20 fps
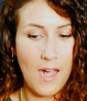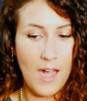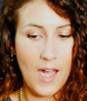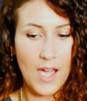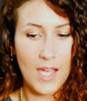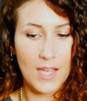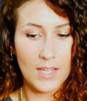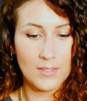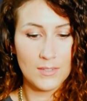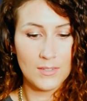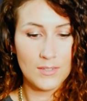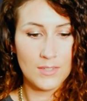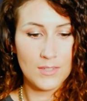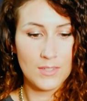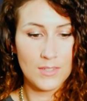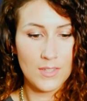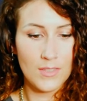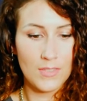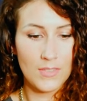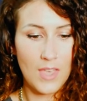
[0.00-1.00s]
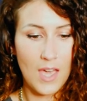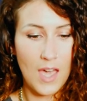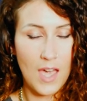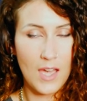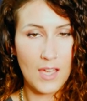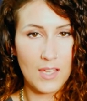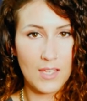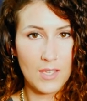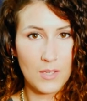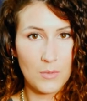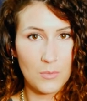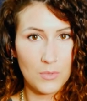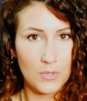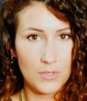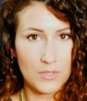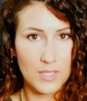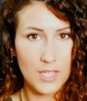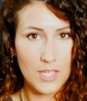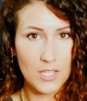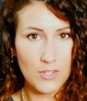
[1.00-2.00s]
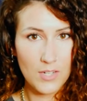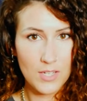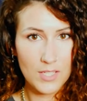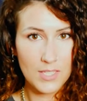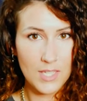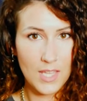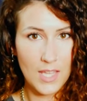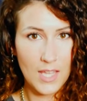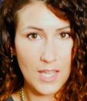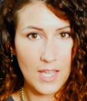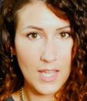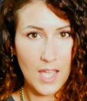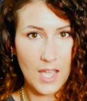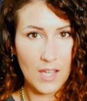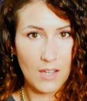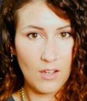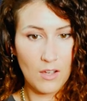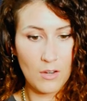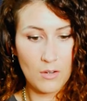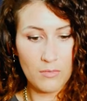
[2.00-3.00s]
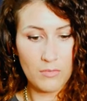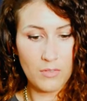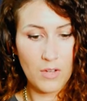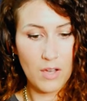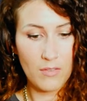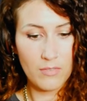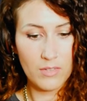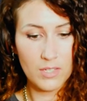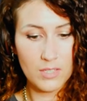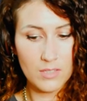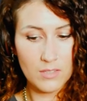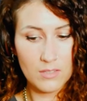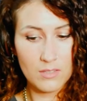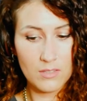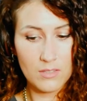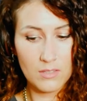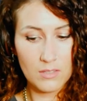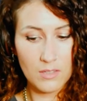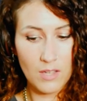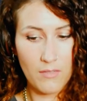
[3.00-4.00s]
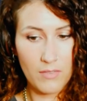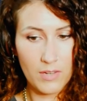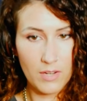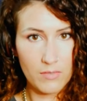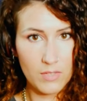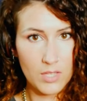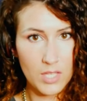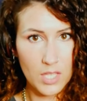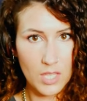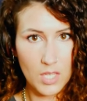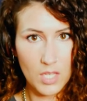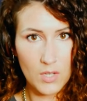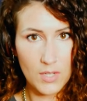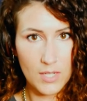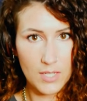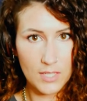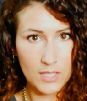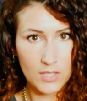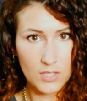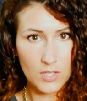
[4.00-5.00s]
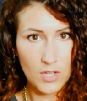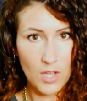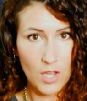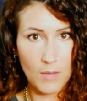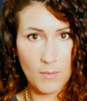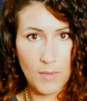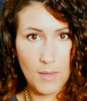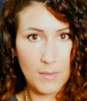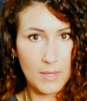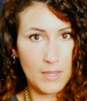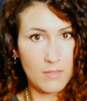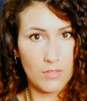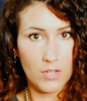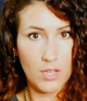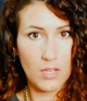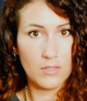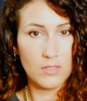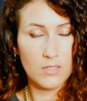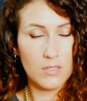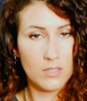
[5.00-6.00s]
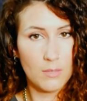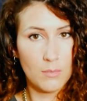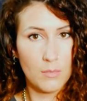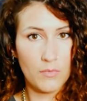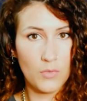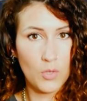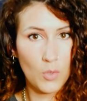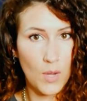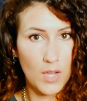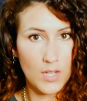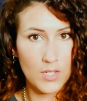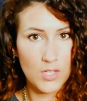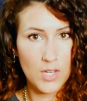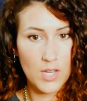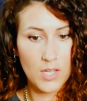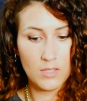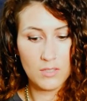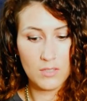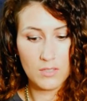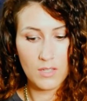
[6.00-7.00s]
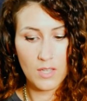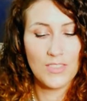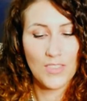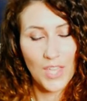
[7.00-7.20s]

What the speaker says: and that it was interesting and kind of covered everything that you needed to know, maybe even answered some of your questions.